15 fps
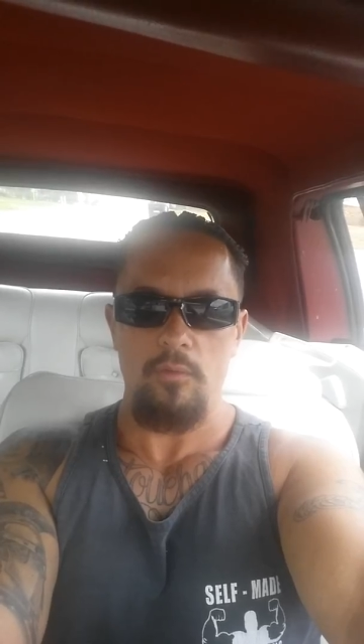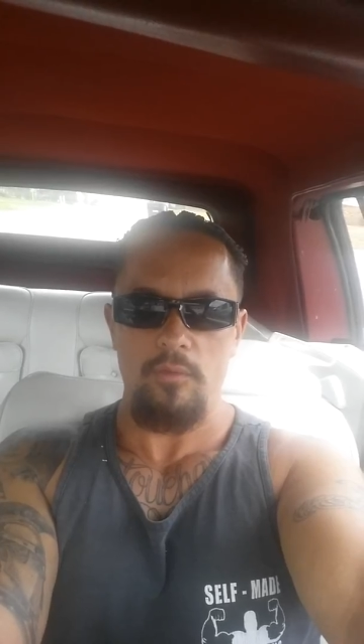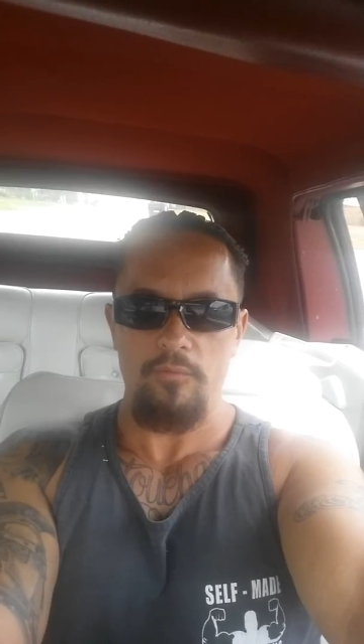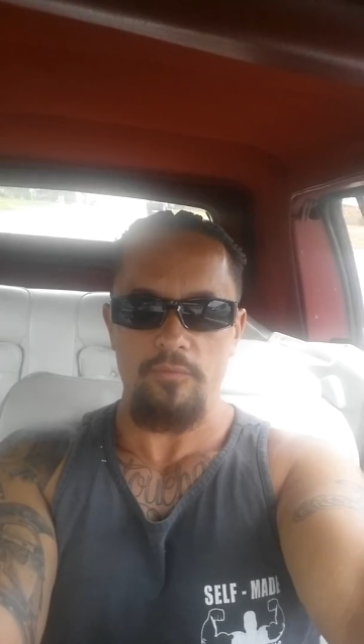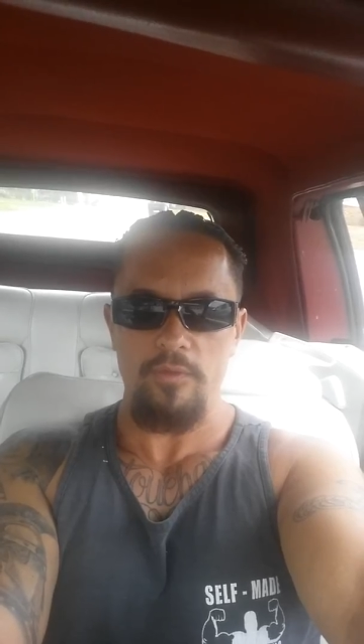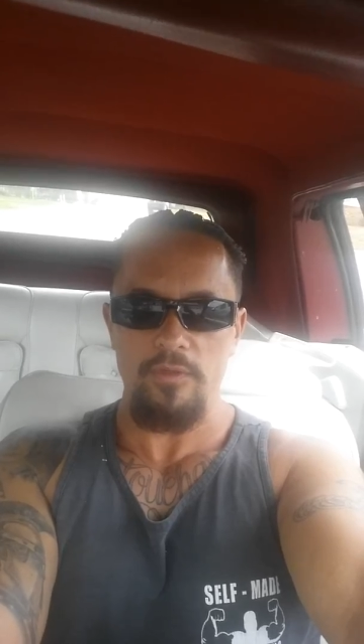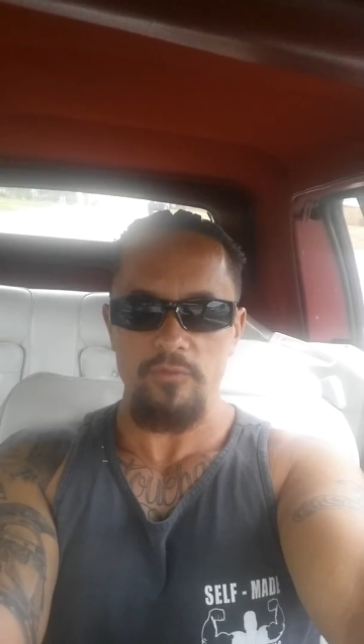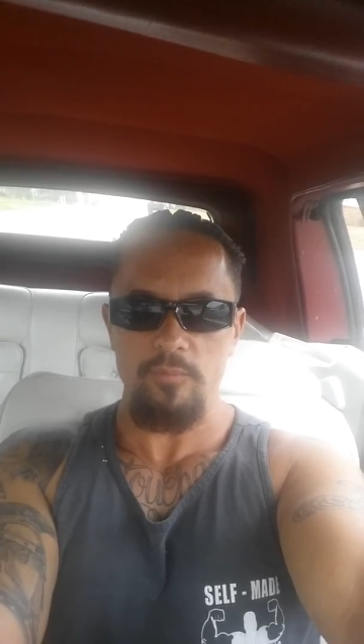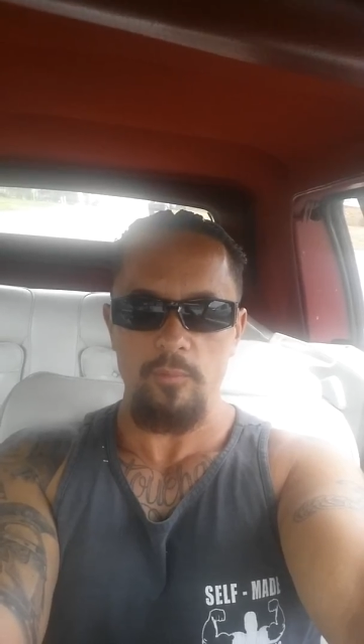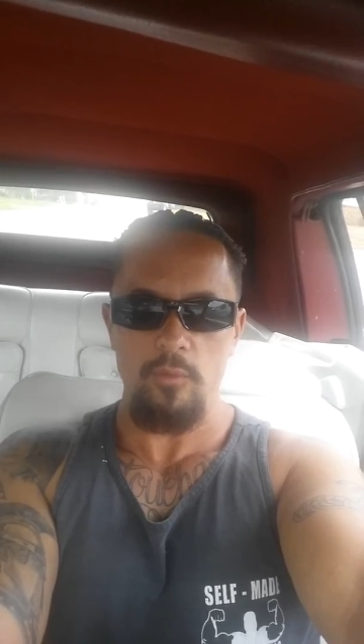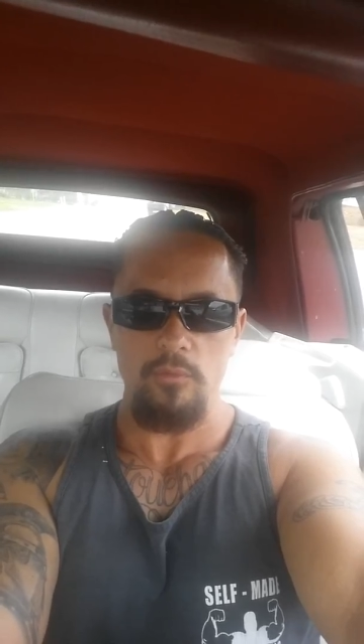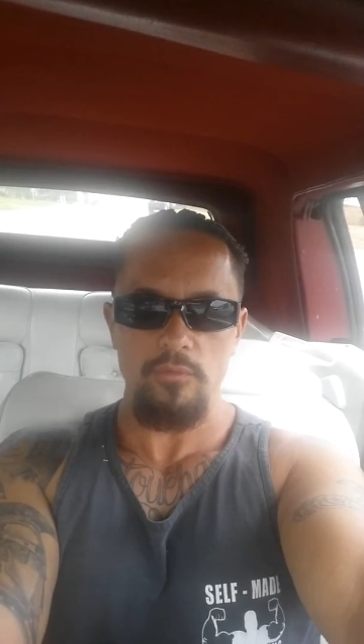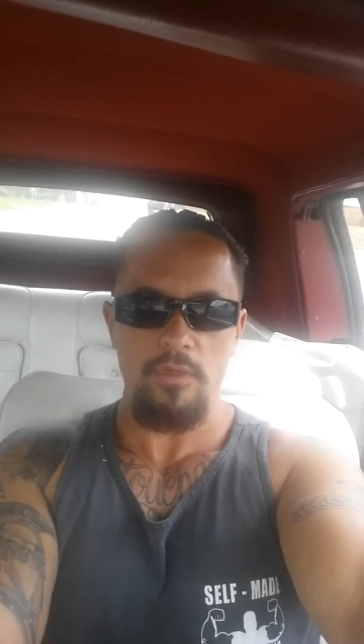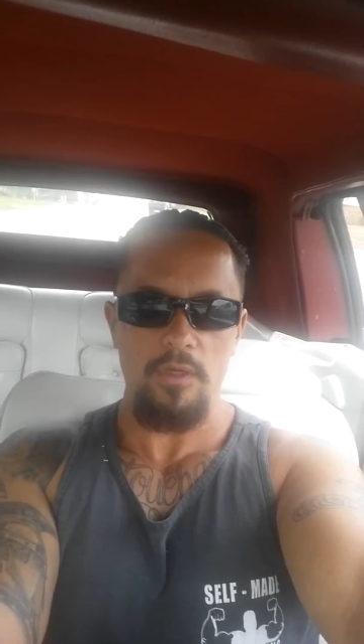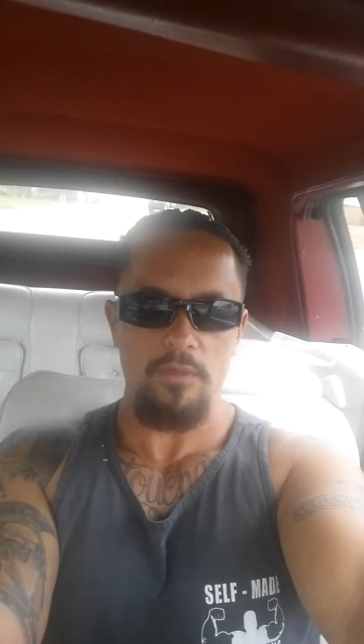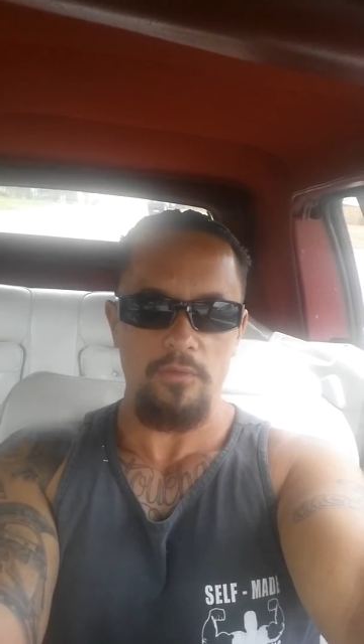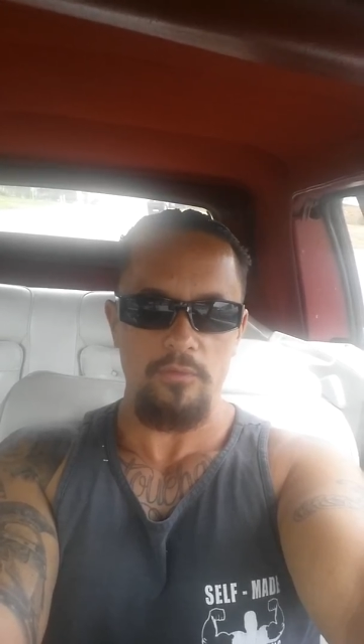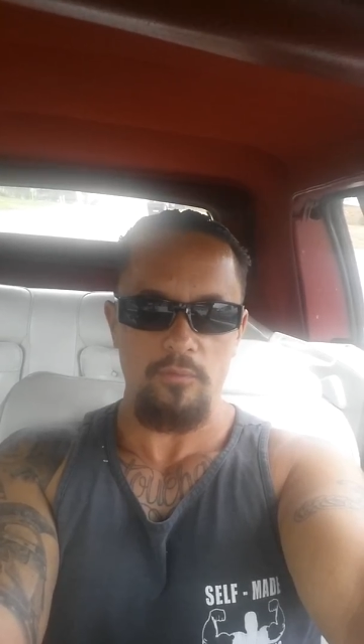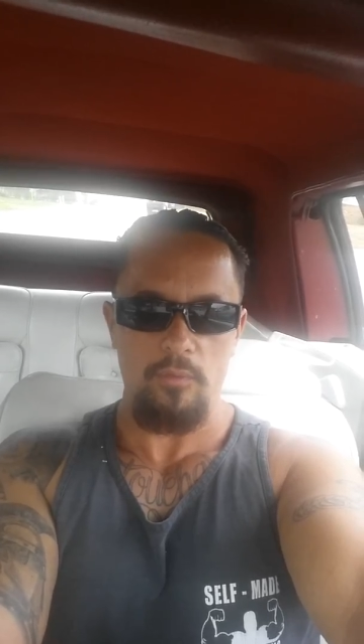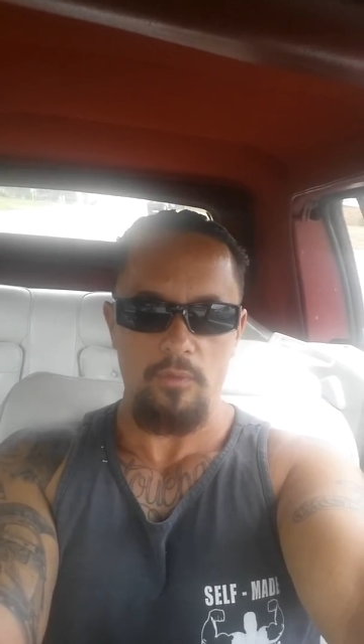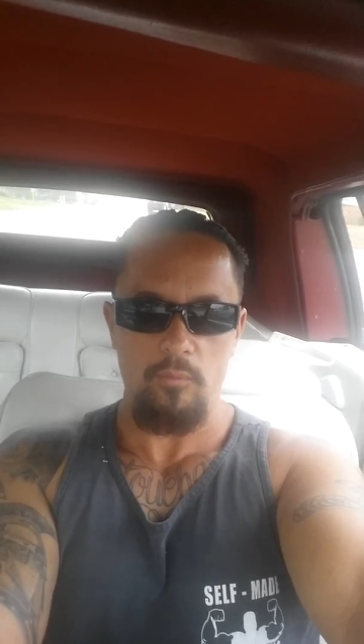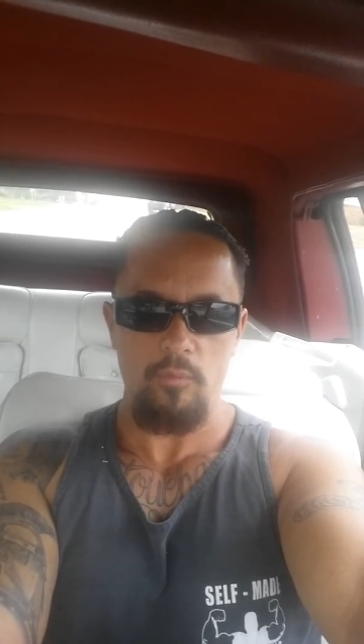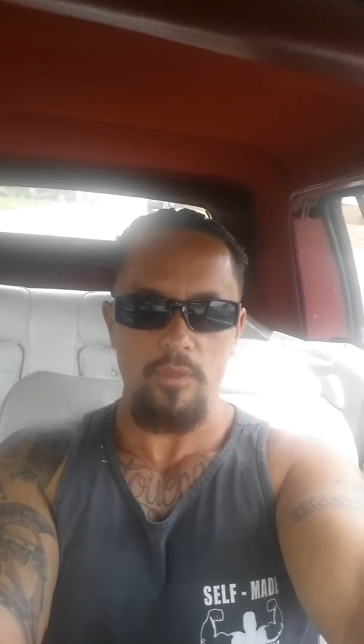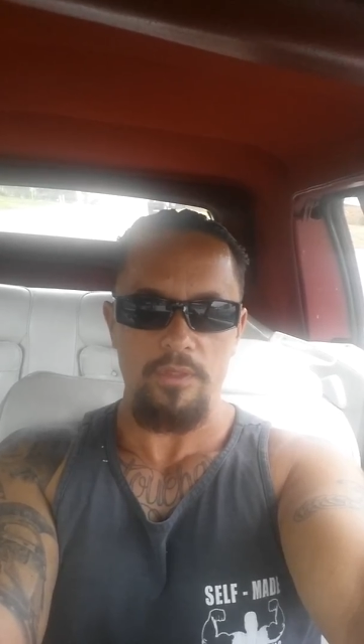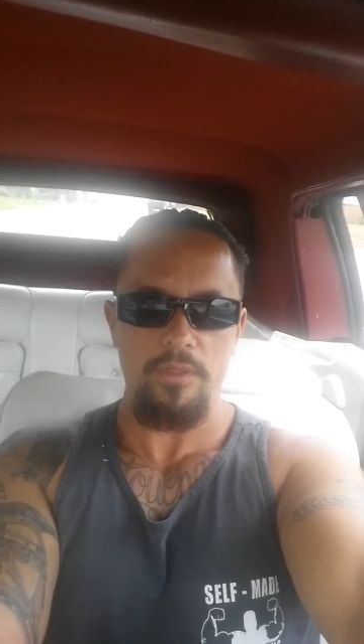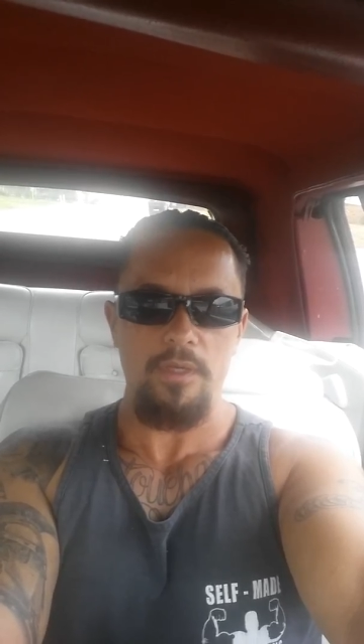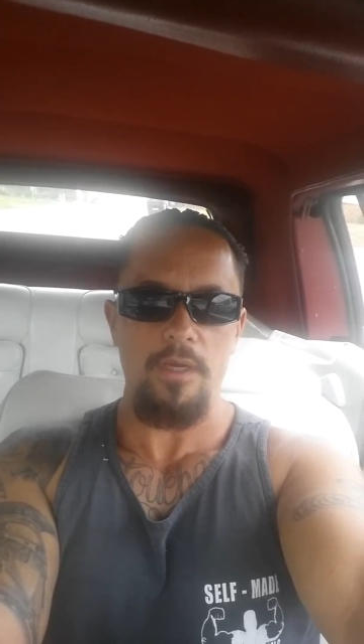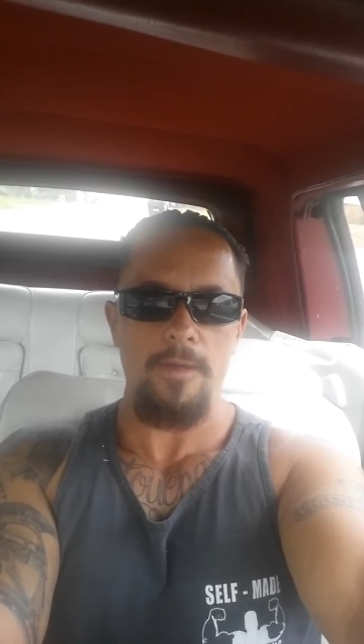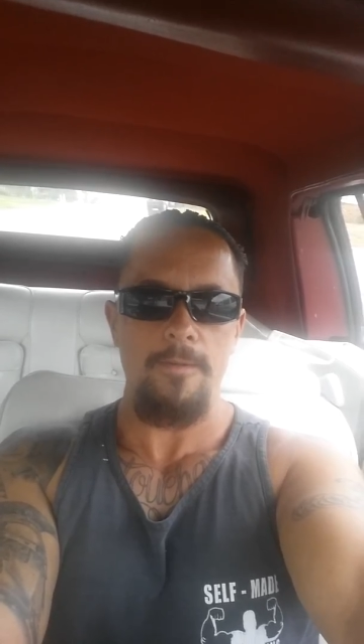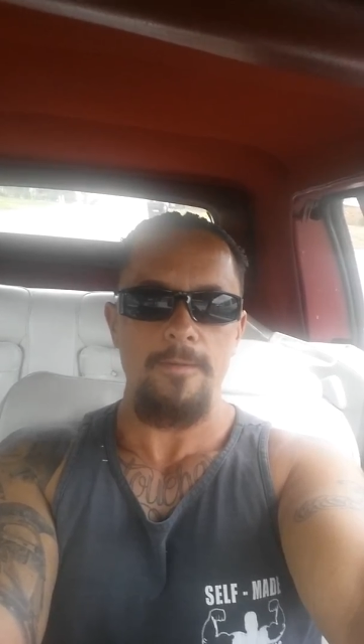or a French bulldog or
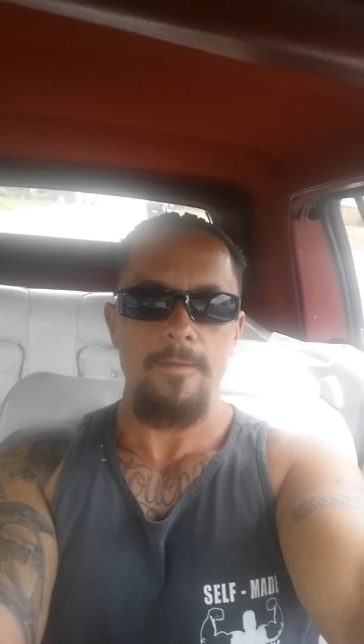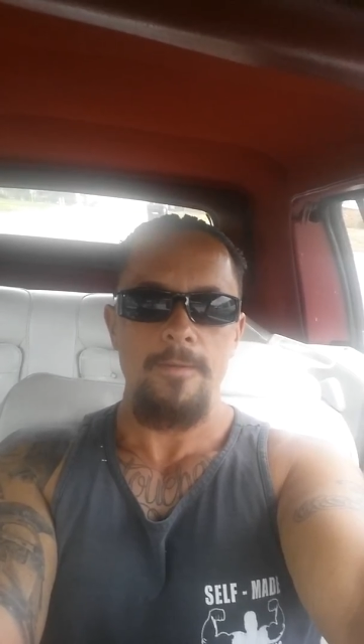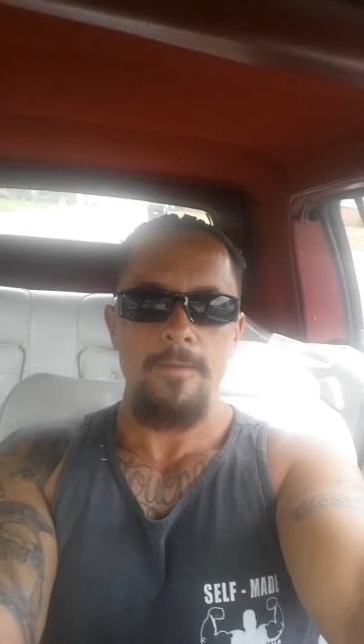whatnot.